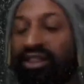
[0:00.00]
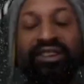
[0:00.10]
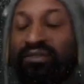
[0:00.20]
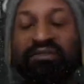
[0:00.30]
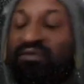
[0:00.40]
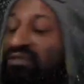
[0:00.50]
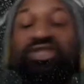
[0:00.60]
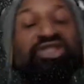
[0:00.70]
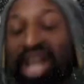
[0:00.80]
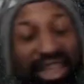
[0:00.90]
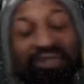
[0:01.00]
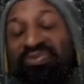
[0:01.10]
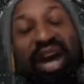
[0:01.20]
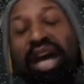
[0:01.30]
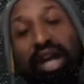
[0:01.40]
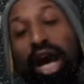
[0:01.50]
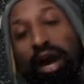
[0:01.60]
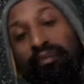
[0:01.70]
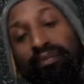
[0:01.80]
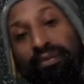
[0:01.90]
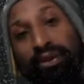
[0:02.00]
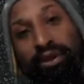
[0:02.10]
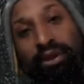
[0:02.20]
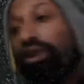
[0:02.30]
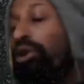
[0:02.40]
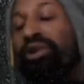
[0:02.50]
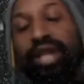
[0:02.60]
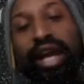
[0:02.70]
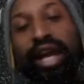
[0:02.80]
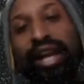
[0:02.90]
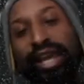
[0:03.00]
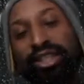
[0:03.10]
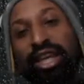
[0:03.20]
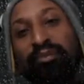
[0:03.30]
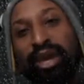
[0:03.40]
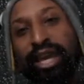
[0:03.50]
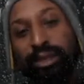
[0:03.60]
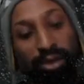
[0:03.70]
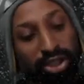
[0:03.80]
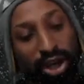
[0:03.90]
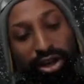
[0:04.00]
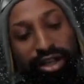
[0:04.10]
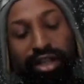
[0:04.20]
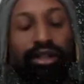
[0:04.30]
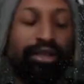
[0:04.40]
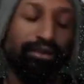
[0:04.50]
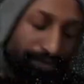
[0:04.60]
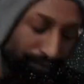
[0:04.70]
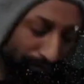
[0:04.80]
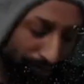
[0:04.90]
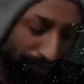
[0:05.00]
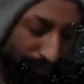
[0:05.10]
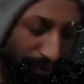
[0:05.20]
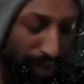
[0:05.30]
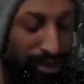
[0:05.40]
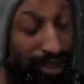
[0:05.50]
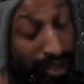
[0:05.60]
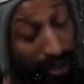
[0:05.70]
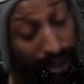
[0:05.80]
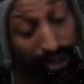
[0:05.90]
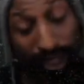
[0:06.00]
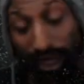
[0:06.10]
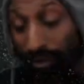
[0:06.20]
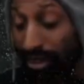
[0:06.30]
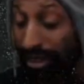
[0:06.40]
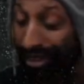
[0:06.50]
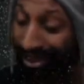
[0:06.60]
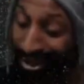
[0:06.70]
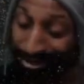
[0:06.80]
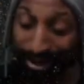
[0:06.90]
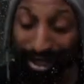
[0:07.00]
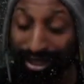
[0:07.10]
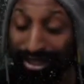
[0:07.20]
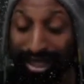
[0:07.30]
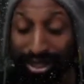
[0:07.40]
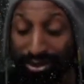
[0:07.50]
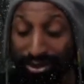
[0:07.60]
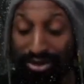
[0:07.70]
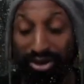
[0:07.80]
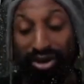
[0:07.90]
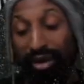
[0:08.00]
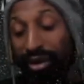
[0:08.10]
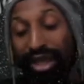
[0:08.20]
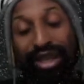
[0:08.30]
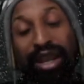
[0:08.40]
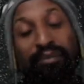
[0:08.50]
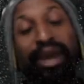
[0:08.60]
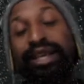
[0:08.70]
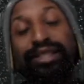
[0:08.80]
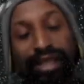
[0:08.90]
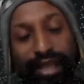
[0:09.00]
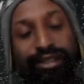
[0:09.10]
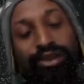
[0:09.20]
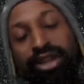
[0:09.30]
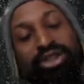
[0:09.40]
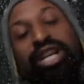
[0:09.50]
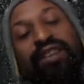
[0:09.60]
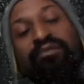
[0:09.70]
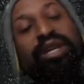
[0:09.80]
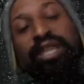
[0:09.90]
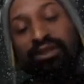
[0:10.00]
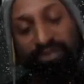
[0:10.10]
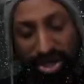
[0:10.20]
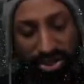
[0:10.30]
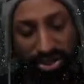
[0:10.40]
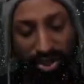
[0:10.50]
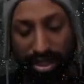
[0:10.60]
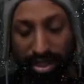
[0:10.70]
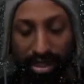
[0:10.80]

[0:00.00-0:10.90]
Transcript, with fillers: Shut the fuck up. You don't know what none of that shit means, but you heard another heard another nigga say it. Once again, regularly scheduled programming, and, and it makes sense. So I shouldn't even be this frustrated.